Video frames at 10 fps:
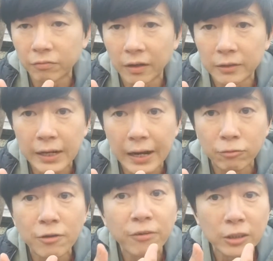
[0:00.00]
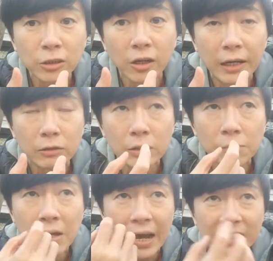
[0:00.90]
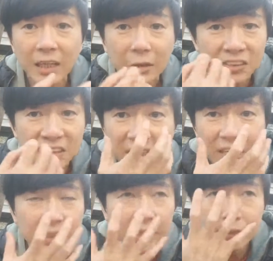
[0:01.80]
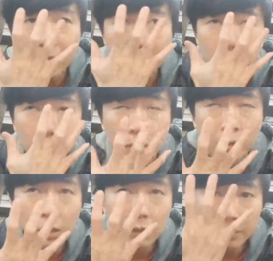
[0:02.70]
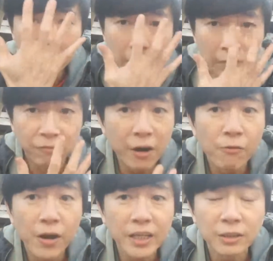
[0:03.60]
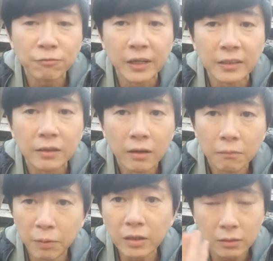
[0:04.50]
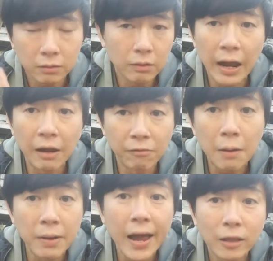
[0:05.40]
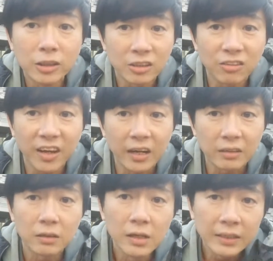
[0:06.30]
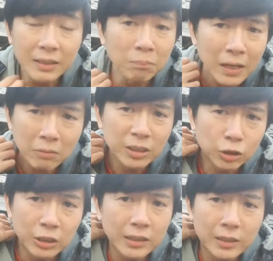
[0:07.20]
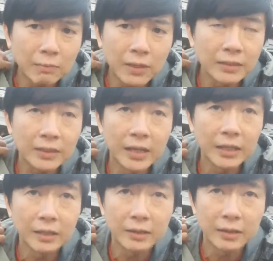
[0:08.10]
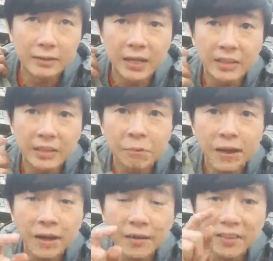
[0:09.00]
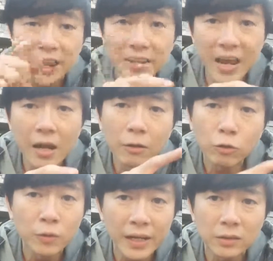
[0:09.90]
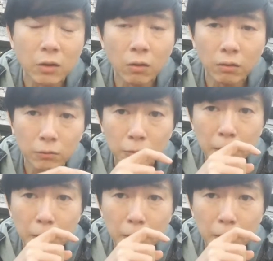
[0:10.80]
live stream, I start to sneeze, start to have very reddish face because I'm allergic to cats. Sometimes it triggers, sometimes it doesn't. But that day, 2 days ago,